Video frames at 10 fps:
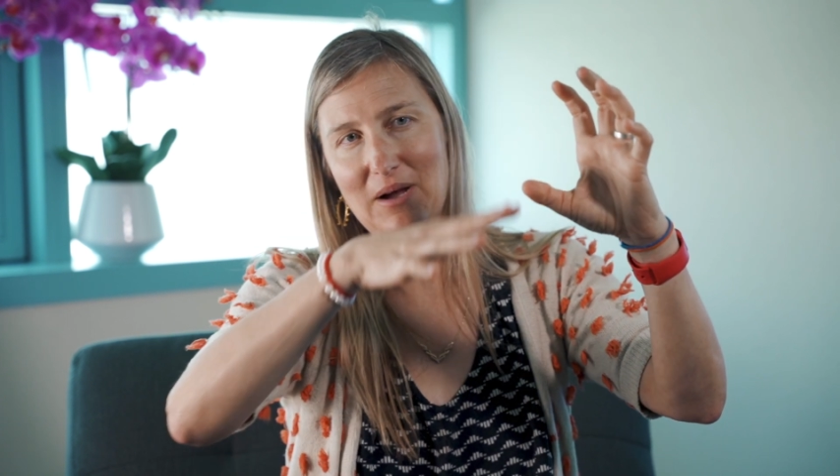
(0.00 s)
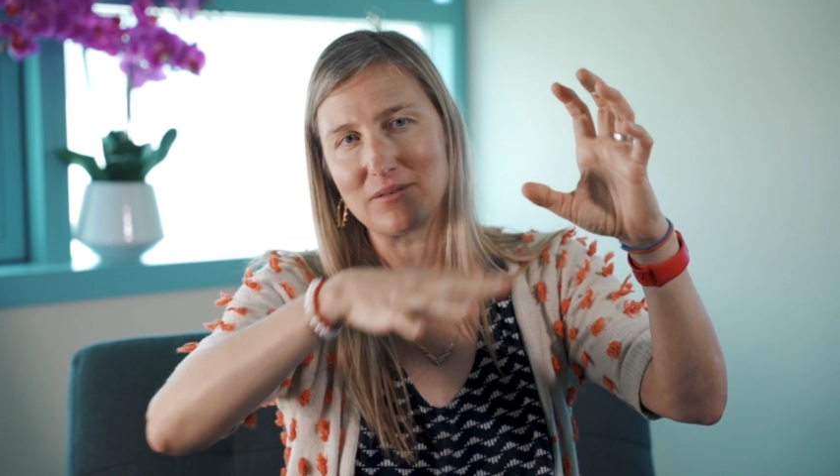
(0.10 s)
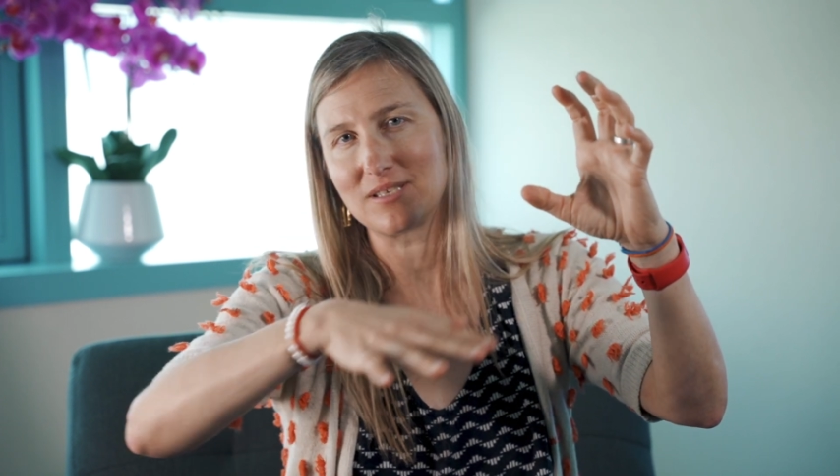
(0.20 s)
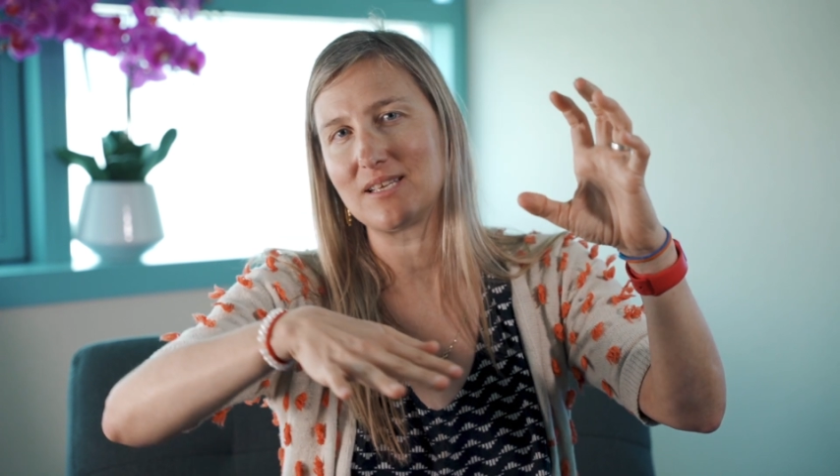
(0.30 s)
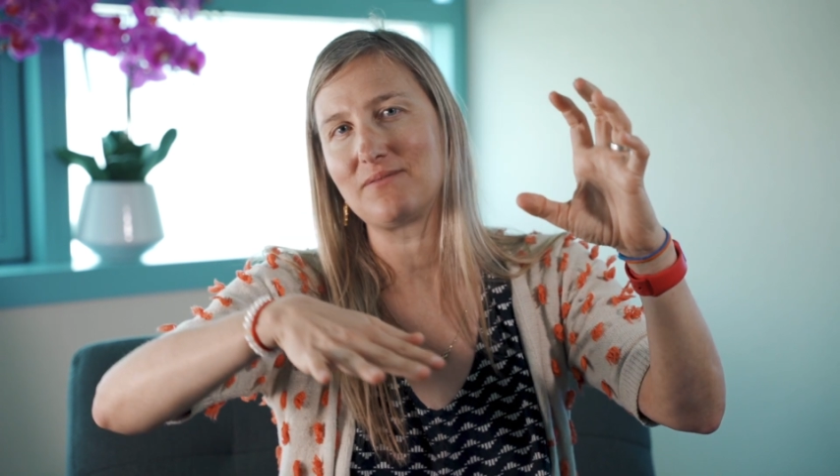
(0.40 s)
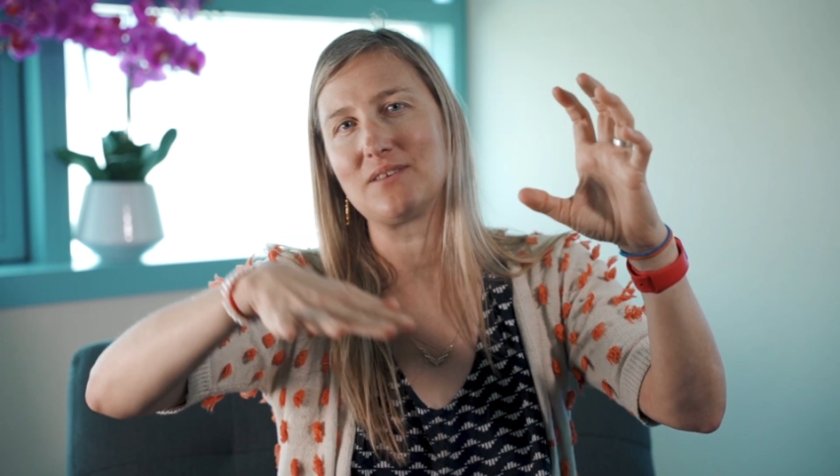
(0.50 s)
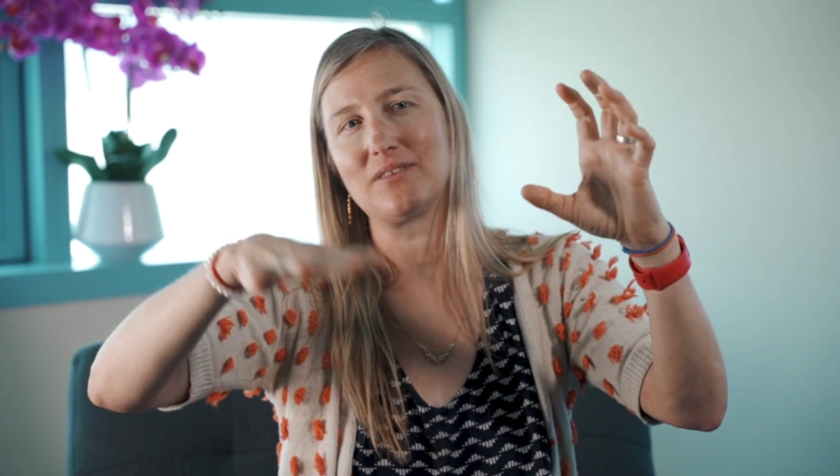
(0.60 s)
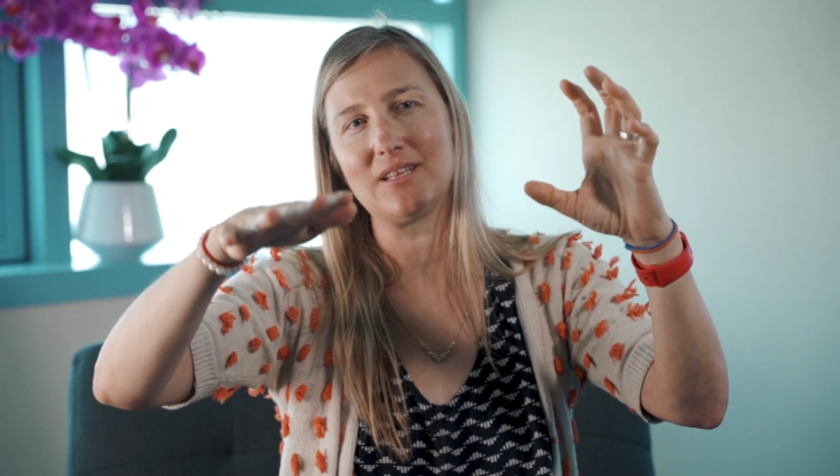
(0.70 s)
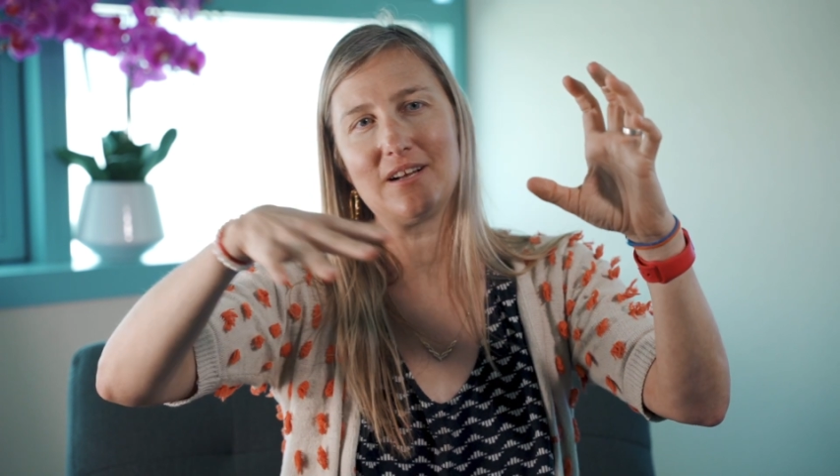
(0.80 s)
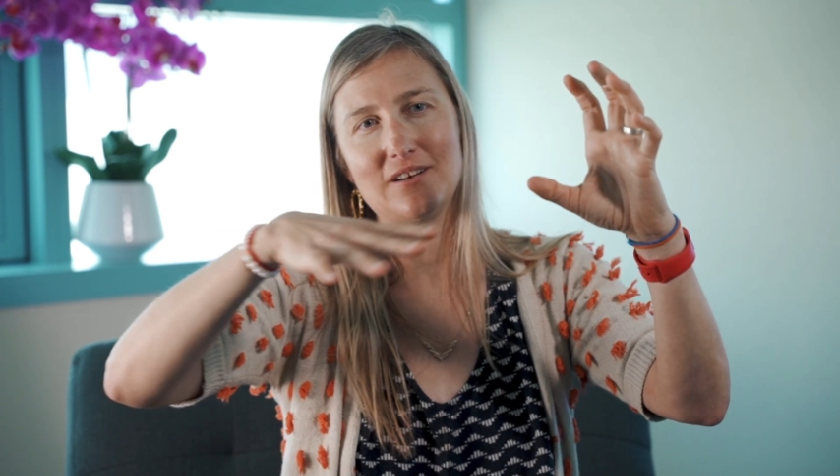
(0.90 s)
bounces off
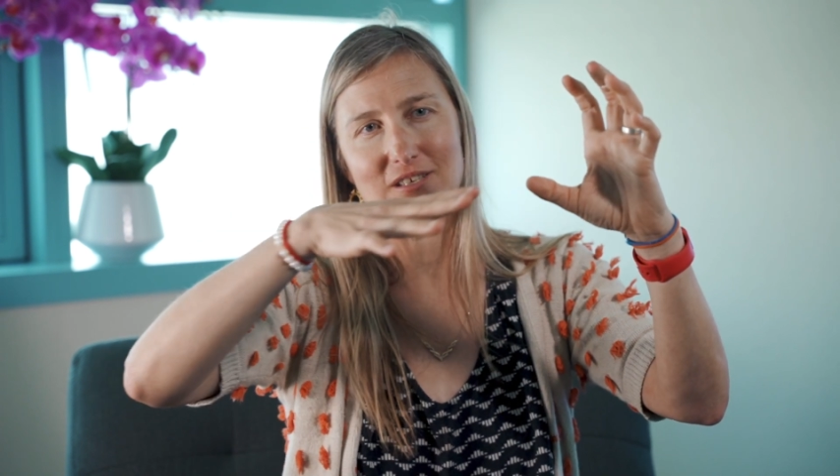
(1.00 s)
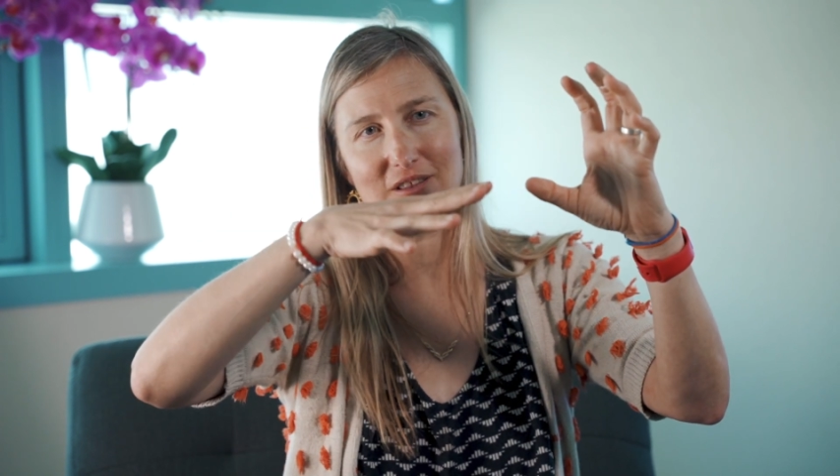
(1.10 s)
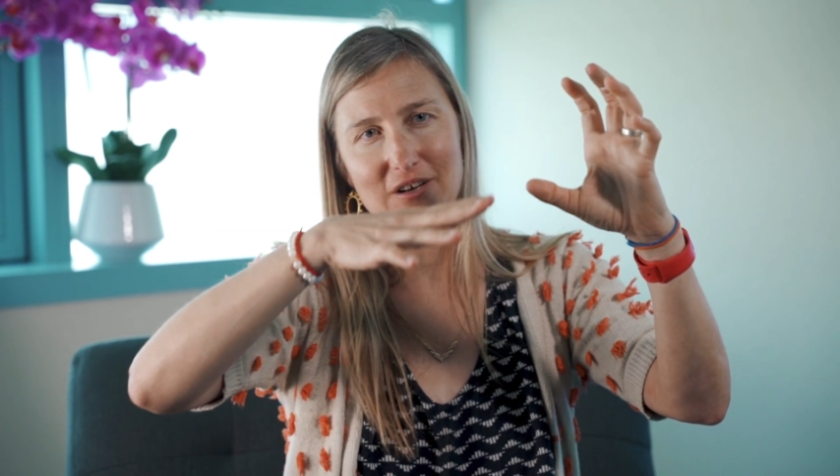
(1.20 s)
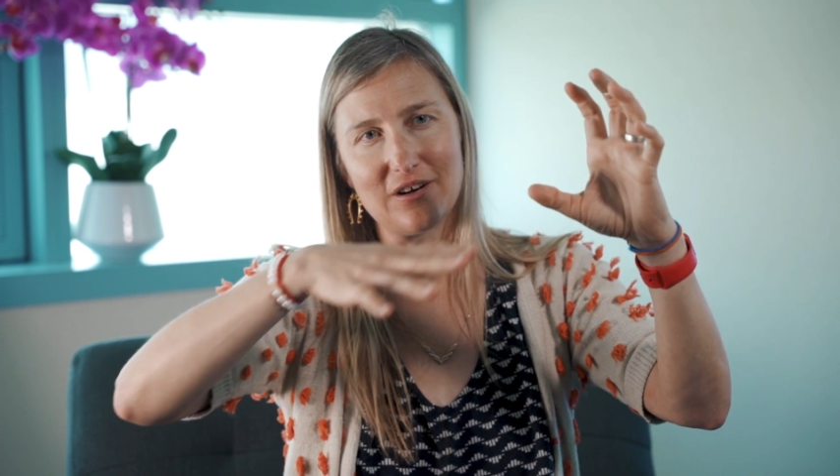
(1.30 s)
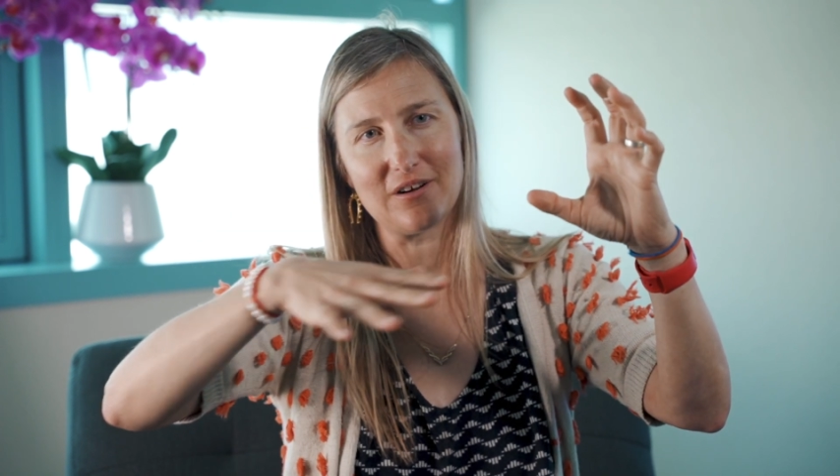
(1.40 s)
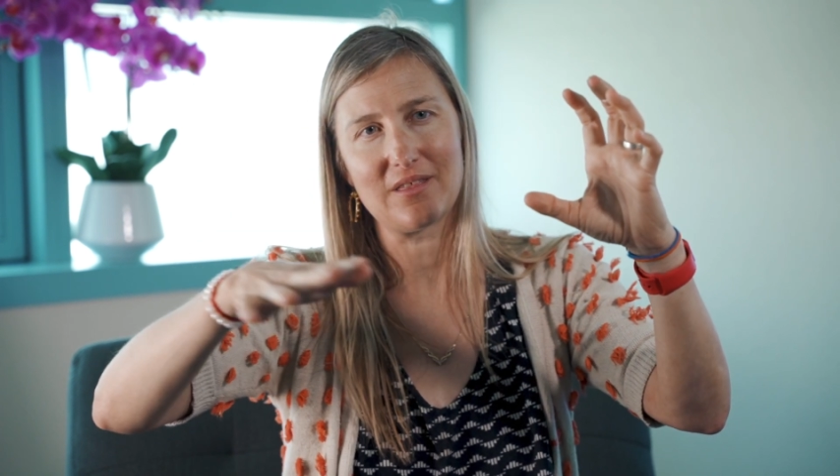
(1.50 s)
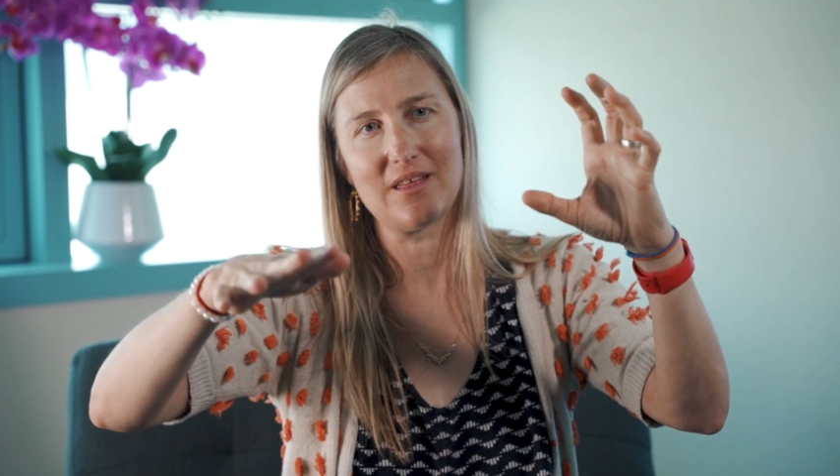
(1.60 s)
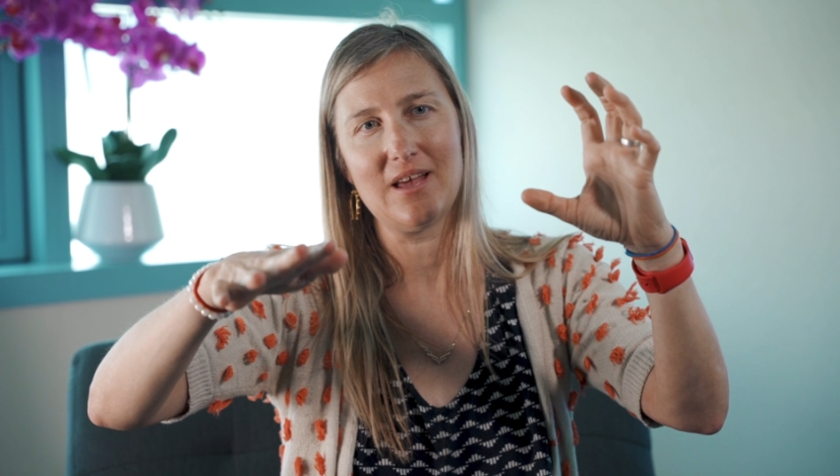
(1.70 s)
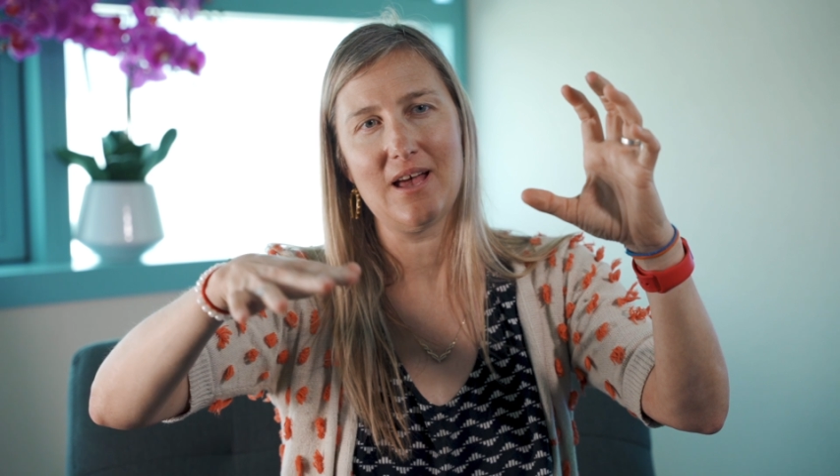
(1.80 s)
different layers in the Earth,